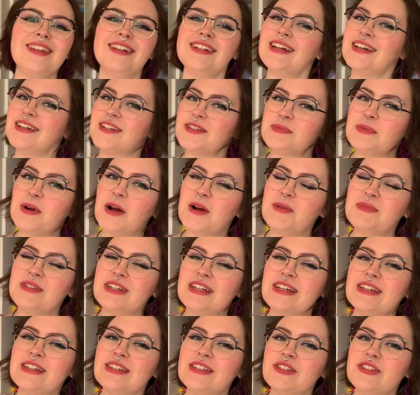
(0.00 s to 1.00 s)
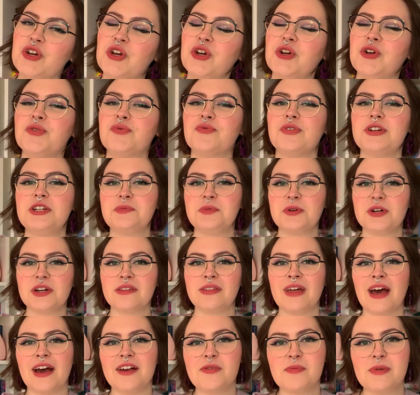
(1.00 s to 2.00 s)
the next prompt is to read a book
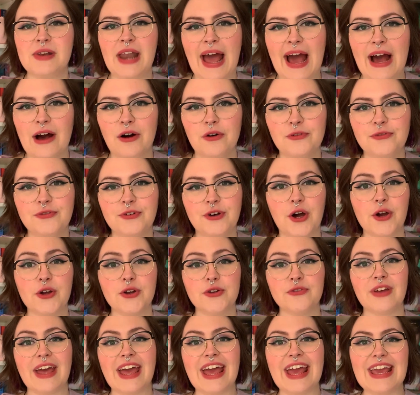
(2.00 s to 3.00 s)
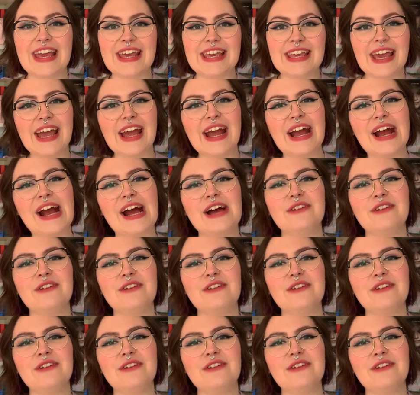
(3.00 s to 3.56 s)
that has been out for over a year,